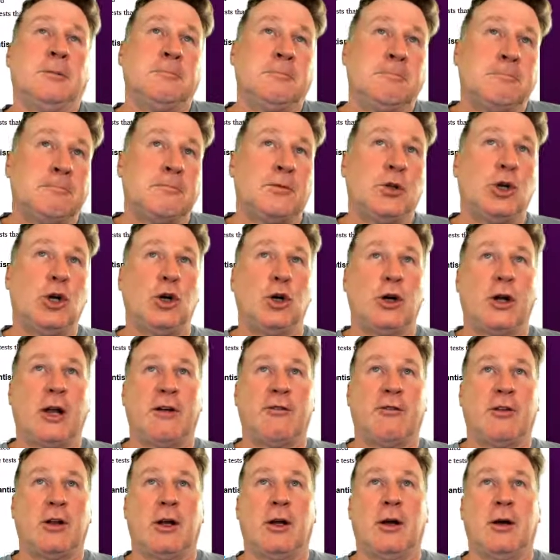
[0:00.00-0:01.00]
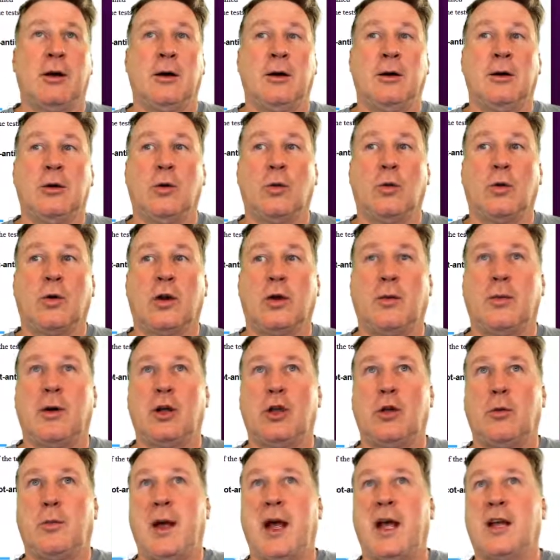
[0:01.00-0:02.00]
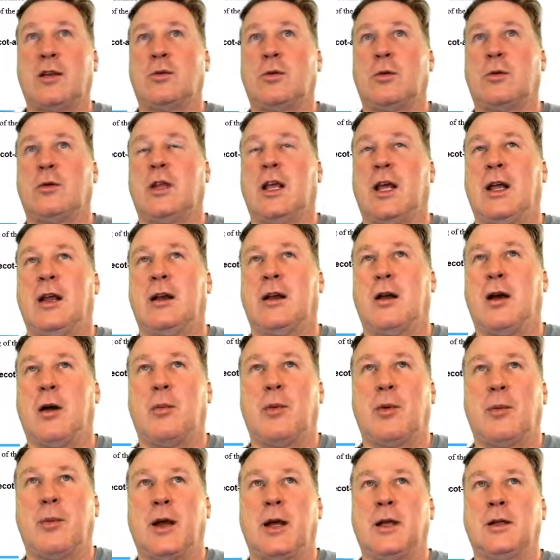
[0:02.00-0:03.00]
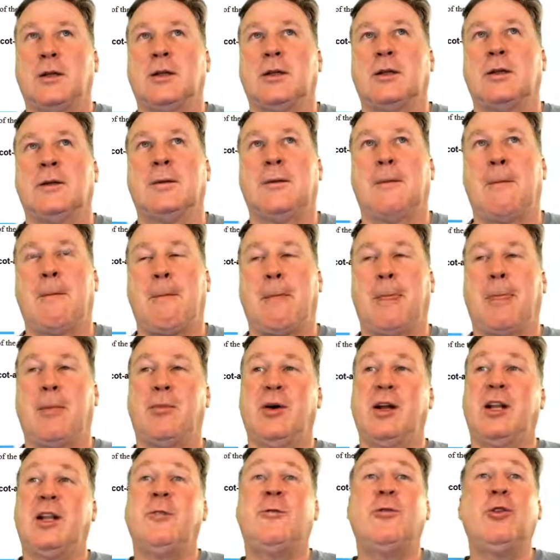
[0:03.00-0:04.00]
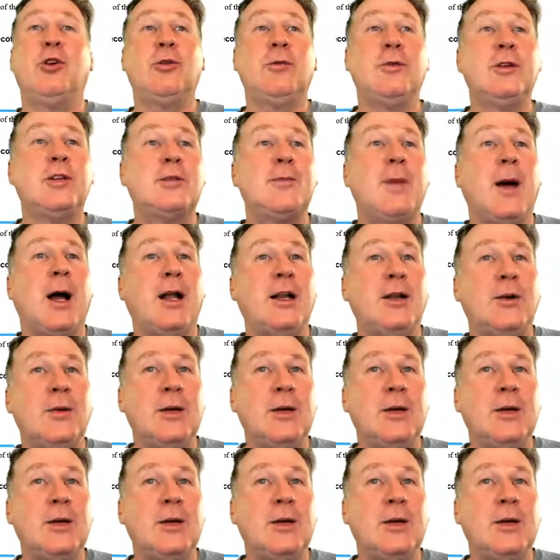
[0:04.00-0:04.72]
you don't have to worry about your password getting compromised. But if you respond to an